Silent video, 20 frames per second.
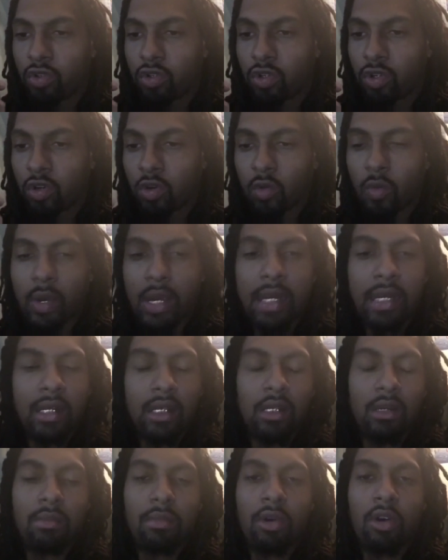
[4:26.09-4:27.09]

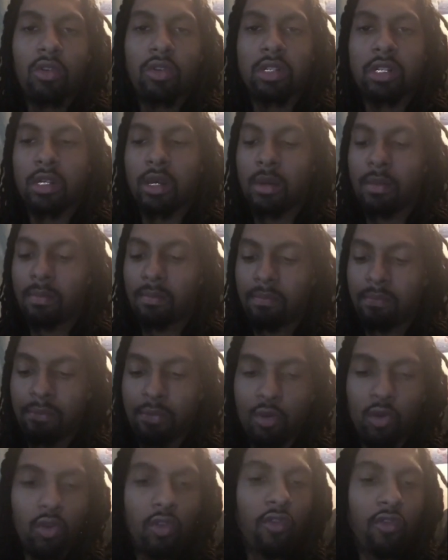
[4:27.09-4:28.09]
create the most
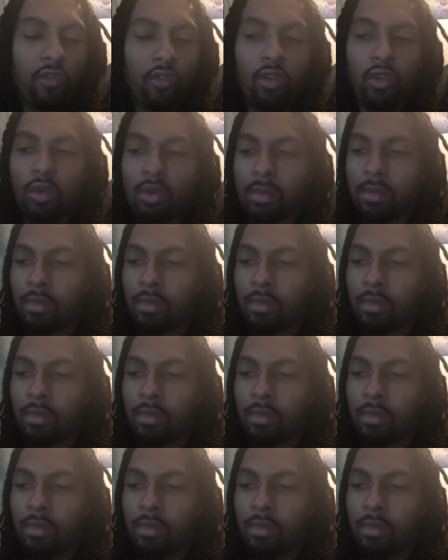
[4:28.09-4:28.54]
beautiful,